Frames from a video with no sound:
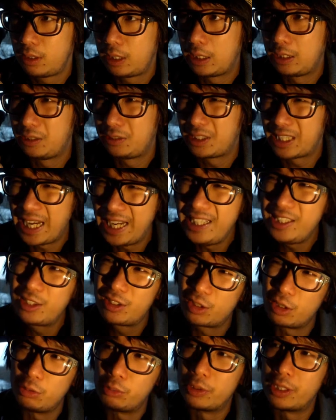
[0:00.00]
it
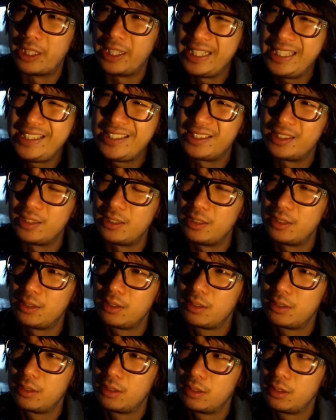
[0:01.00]
tastes good when I eat it,
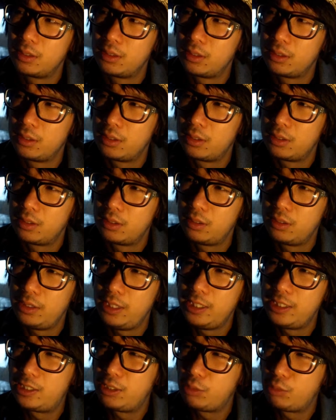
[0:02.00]

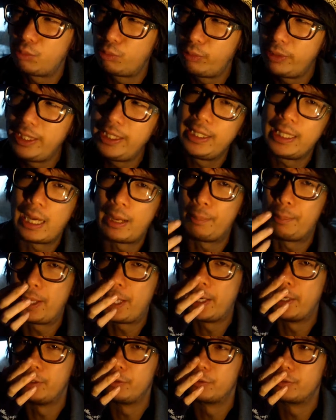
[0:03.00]
is it really that
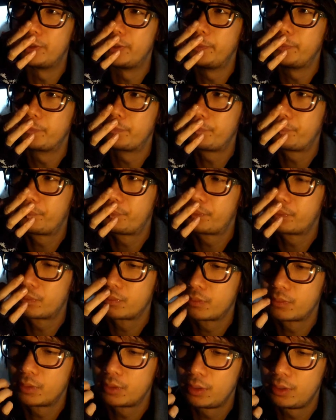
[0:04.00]
bad, right?
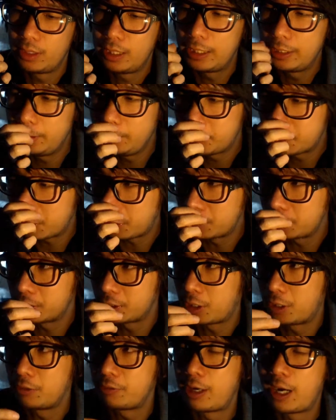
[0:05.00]
And you start to
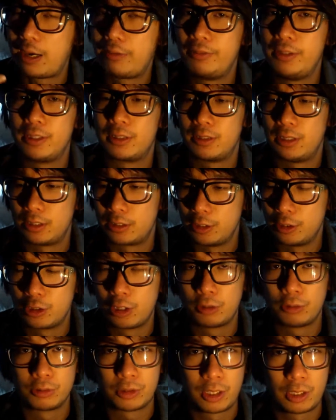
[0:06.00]
kind of have this
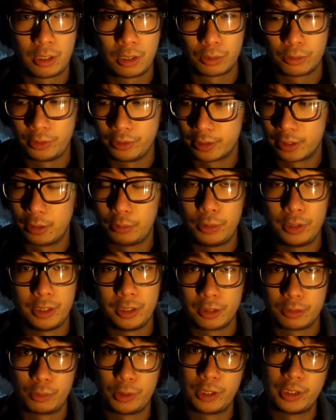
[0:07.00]
internal dialogue with yourself,
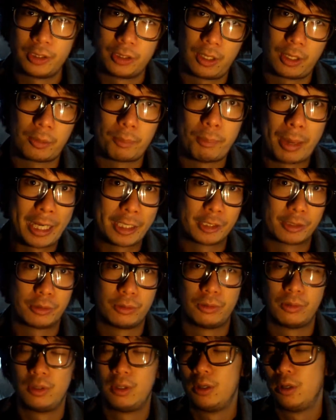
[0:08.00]
which is like
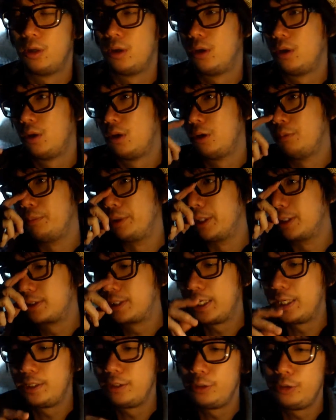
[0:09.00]
magical, because
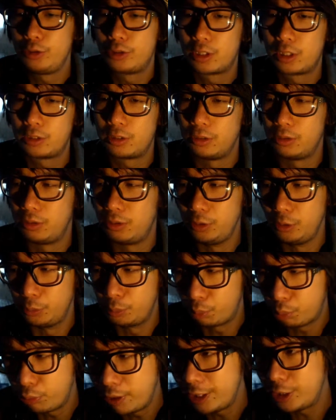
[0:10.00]
then you
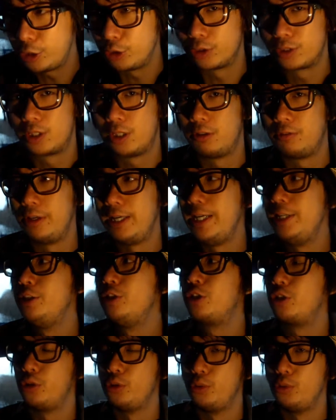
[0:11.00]
bridge yourself
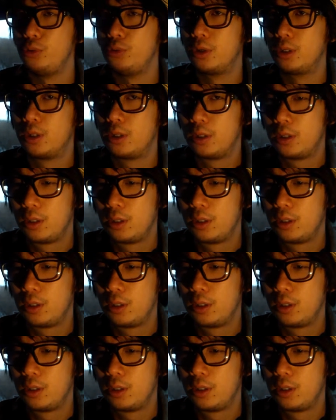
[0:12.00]
into